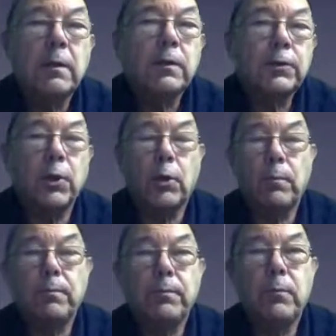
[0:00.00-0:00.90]
So
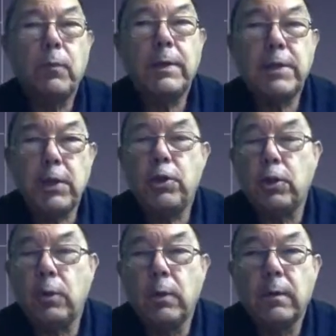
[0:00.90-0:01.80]
with
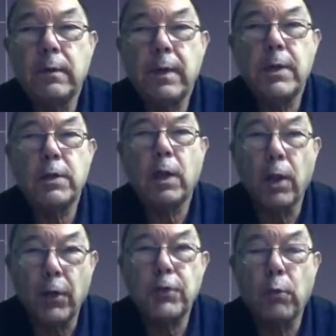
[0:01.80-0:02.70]
tissue, there's a
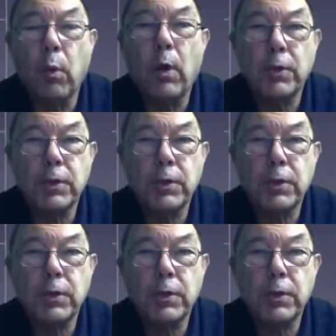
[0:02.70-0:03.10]
lot of water